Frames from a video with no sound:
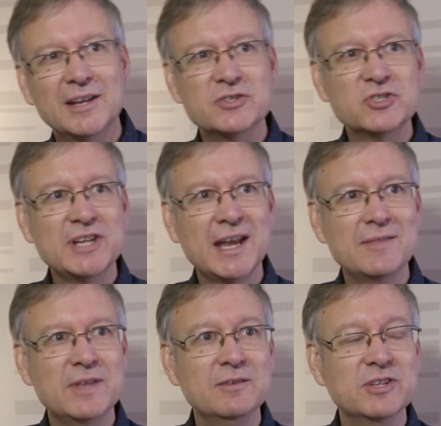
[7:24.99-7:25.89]

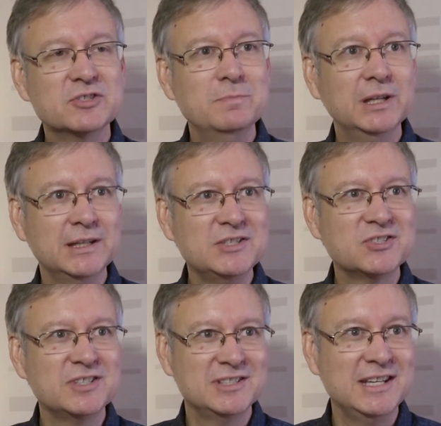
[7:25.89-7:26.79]
understand that this Middle
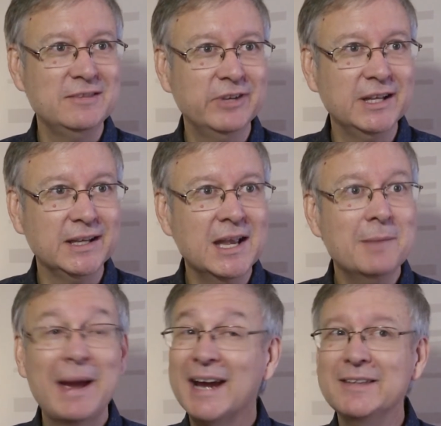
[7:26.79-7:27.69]
East TV,
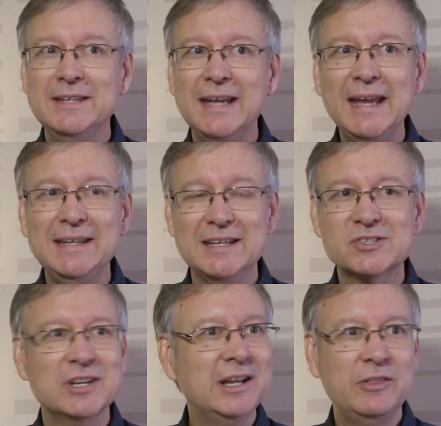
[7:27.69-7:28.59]
back in the 80s,